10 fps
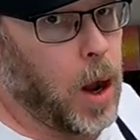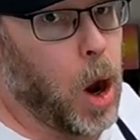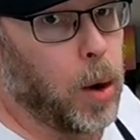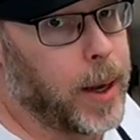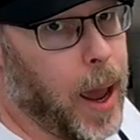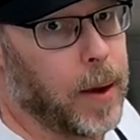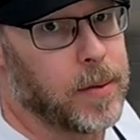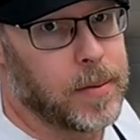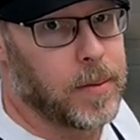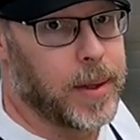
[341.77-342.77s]
Oh, okay.
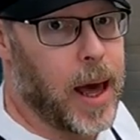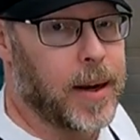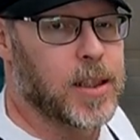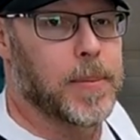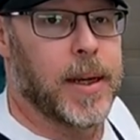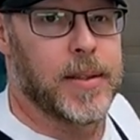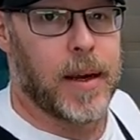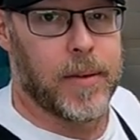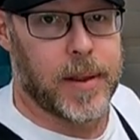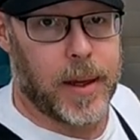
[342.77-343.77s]
Well, that explains
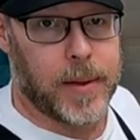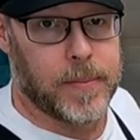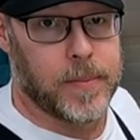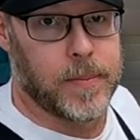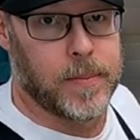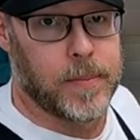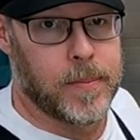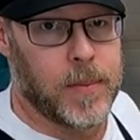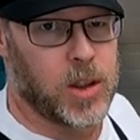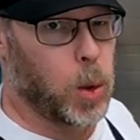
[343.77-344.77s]
everything.
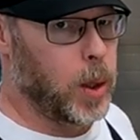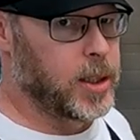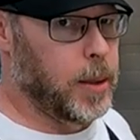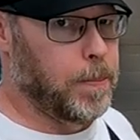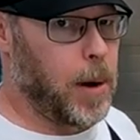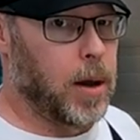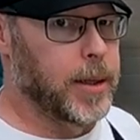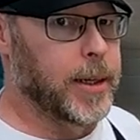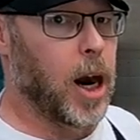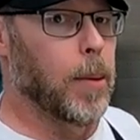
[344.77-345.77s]
So what's a
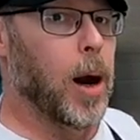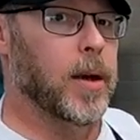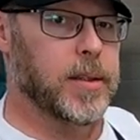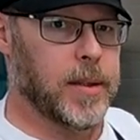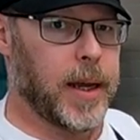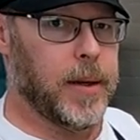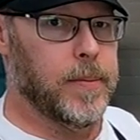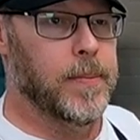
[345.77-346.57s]
polycarboxylate?